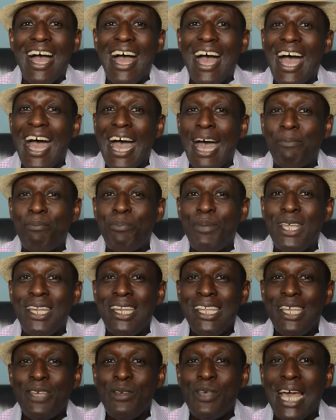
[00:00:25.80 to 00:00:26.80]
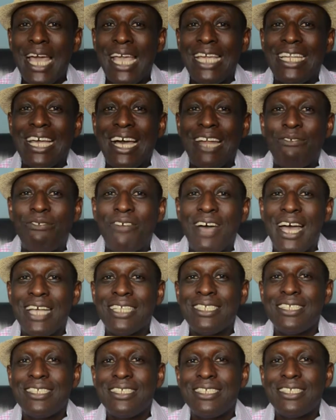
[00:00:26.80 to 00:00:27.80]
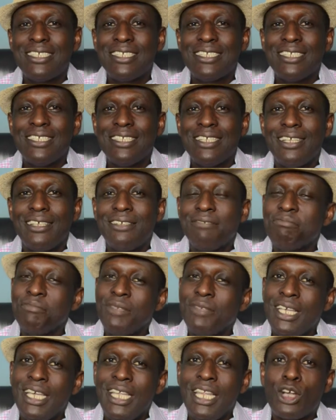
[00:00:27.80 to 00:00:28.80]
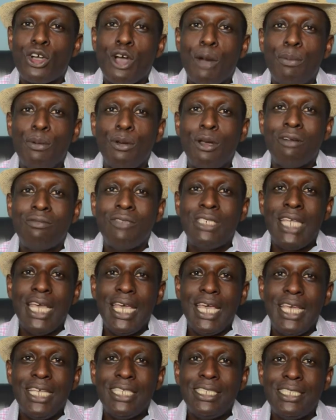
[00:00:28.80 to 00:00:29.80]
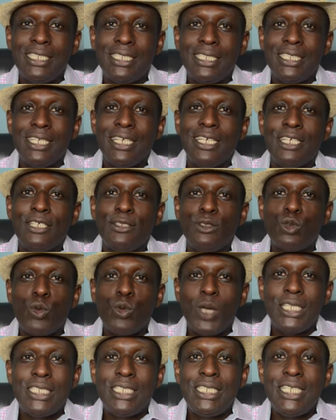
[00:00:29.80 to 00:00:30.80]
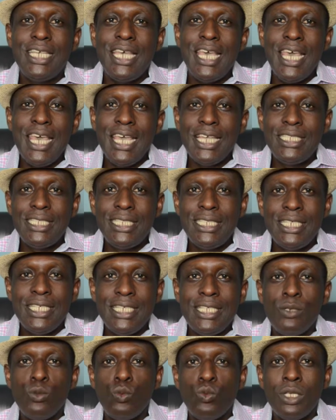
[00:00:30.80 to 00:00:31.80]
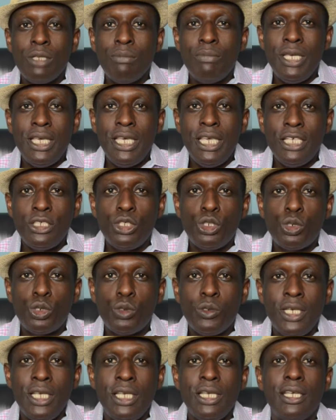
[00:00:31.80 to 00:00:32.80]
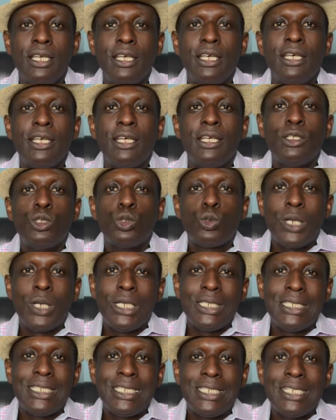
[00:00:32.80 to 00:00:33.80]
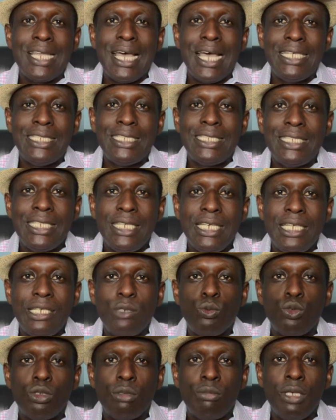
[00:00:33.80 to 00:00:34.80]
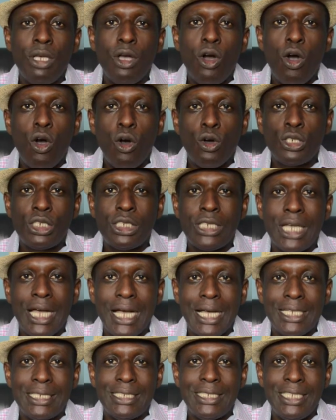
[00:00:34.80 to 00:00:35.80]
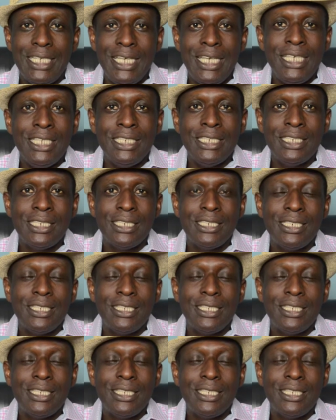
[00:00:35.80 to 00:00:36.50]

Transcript: Happy New Year in advance. In a couple of days, 2018 will be history. 2019 will be ushered in.